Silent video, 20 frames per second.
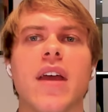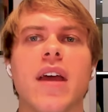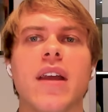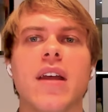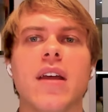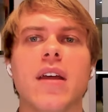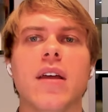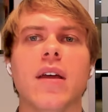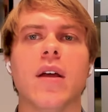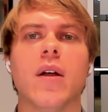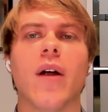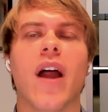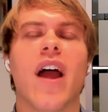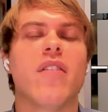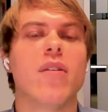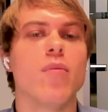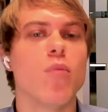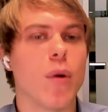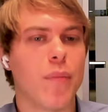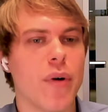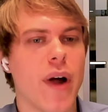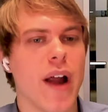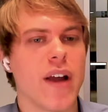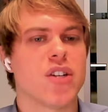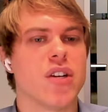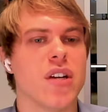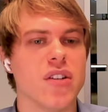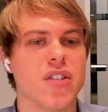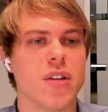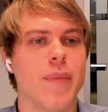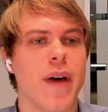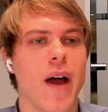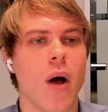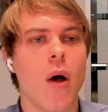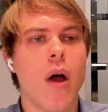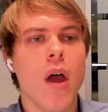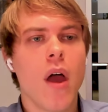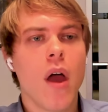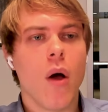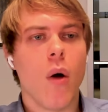getting or having more prescience
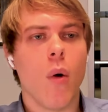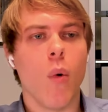about